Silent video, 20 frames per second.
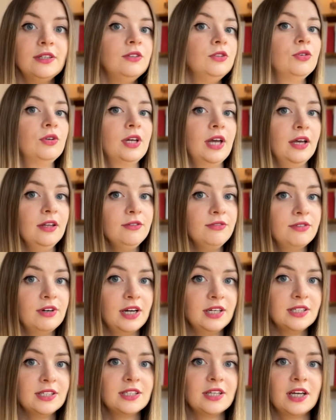You can
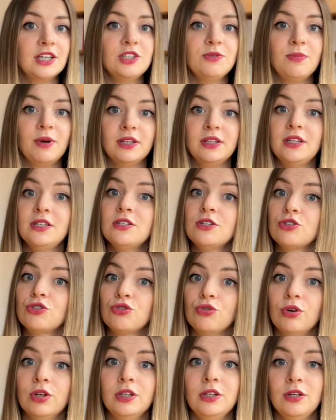find such, but this is
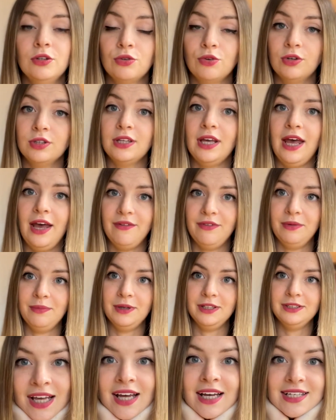totally not
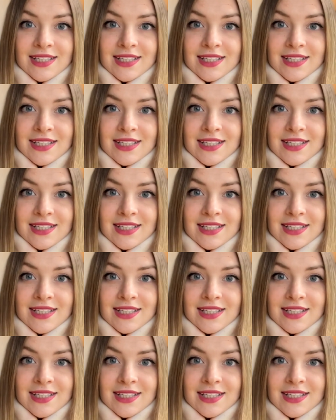everybody.